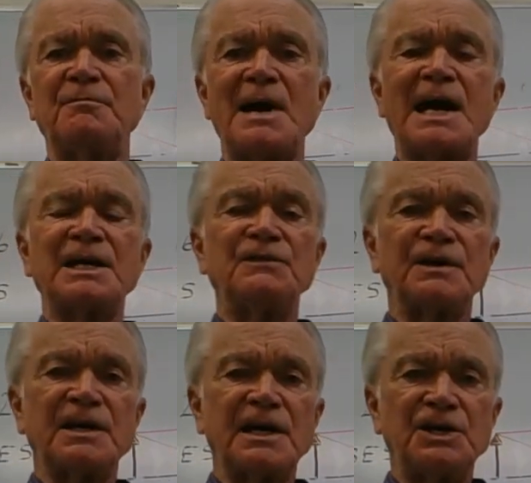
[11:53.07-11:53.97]

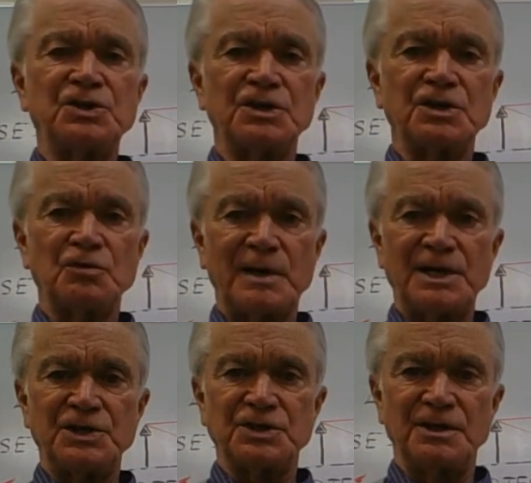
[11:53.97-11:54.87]
magnification
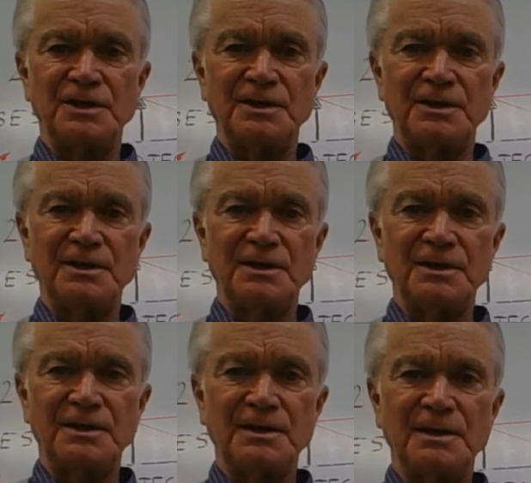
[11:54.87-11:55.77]
equation
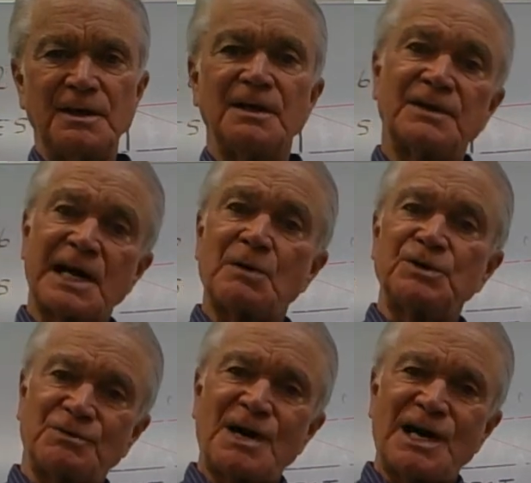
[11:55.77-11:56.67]
that I will
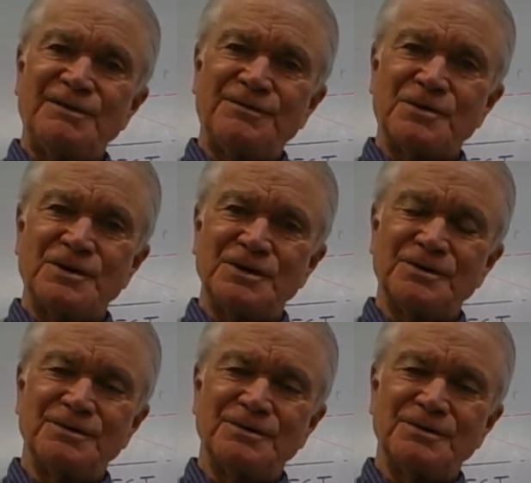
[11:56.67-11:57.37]
derive for you.